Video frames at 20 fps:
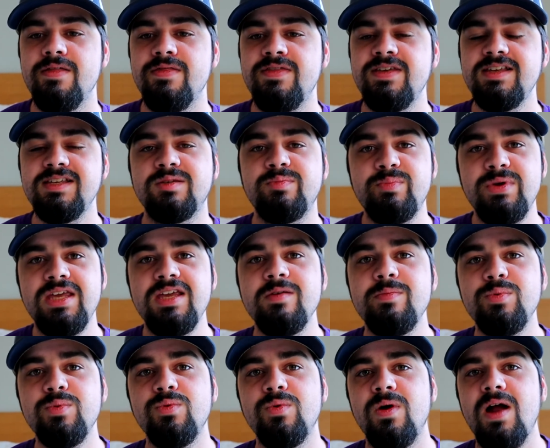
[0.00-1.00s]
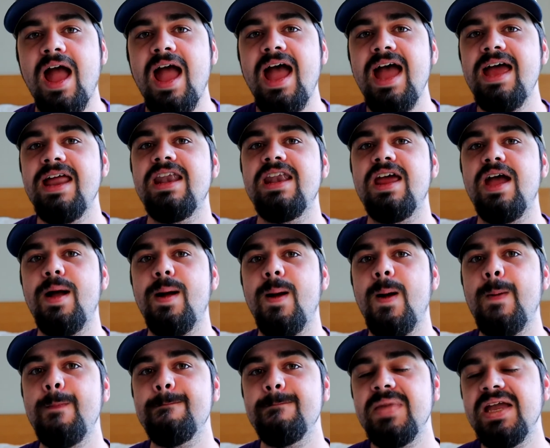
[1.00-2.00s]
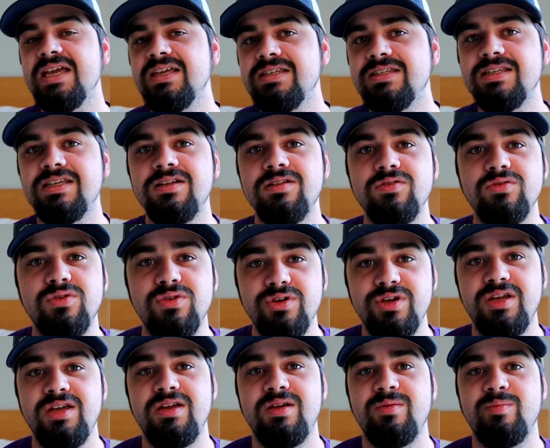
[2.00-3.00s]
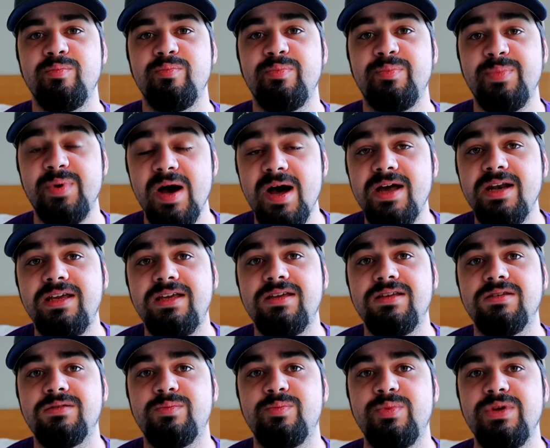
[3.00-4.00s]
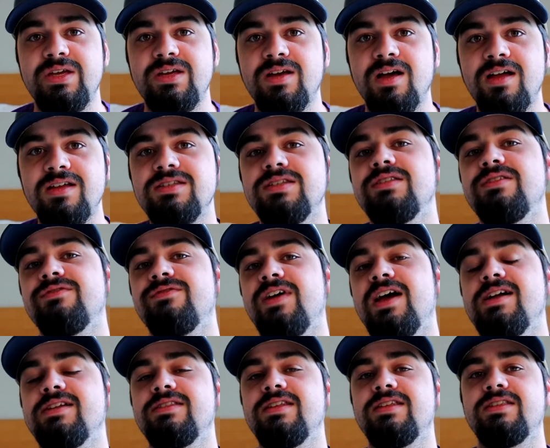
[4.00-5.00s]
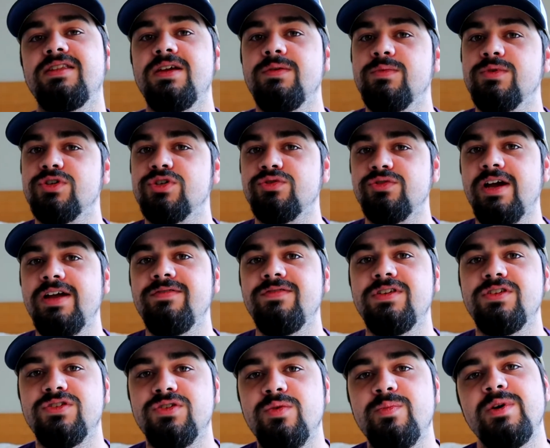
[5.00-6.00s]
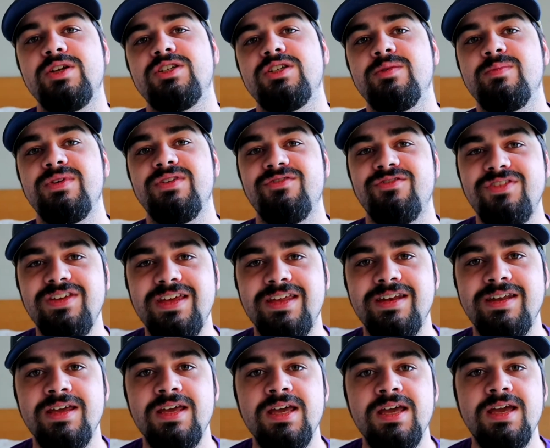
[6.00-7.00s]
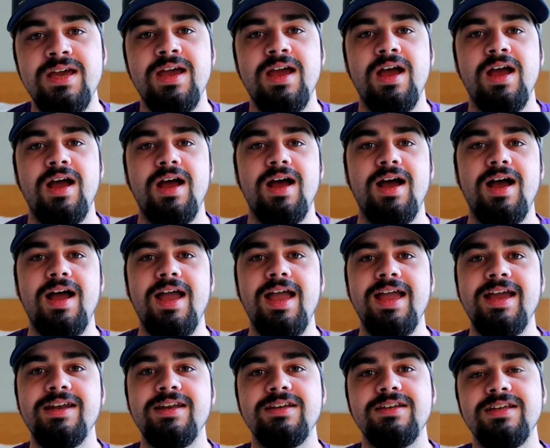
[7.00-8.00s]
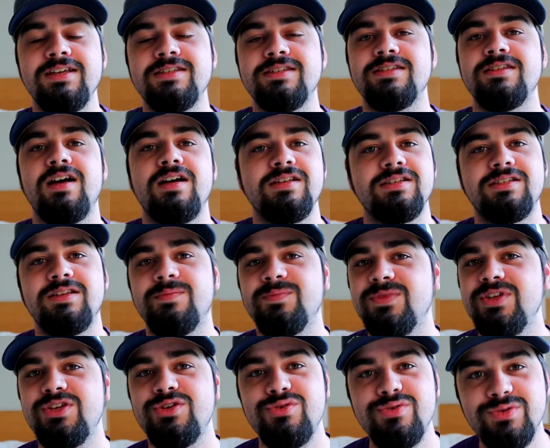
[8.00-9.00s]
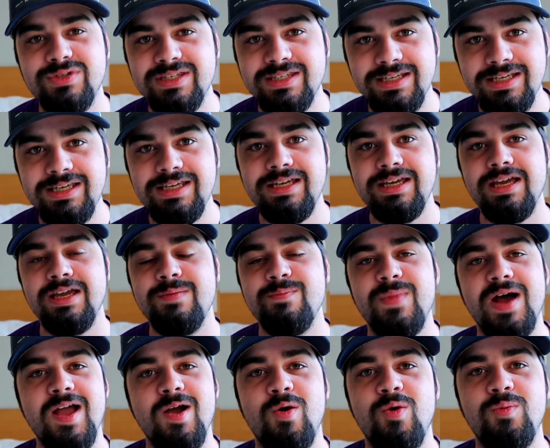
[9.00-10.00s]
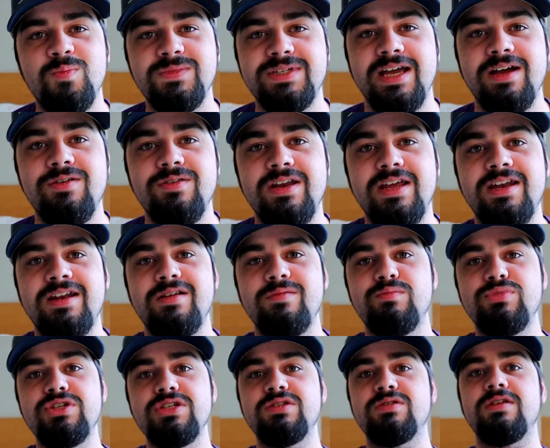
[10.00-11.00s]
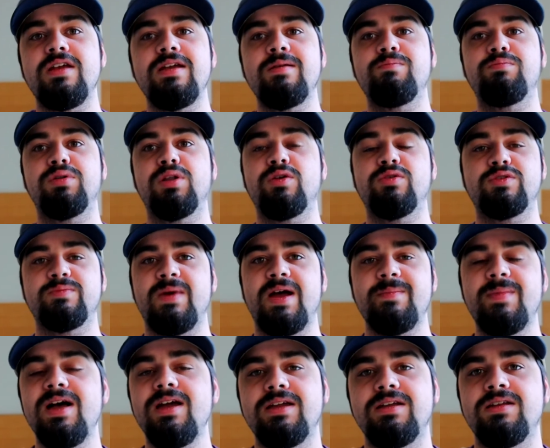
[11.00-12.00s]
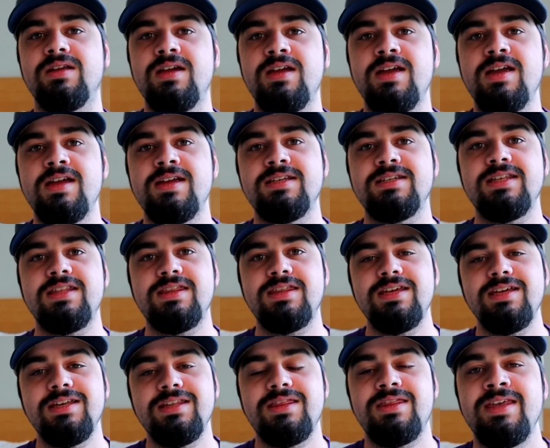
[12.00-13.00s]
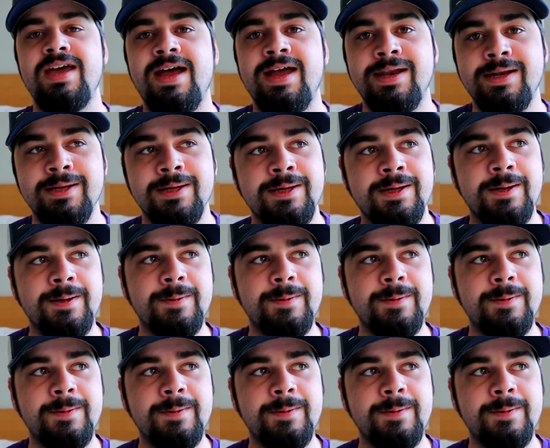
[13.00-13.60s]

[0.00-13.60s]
these people had amazing looking bodies because of the fact that they were striving so much to be fit and it's not something you see in my hometown and it just it blows my mind to think that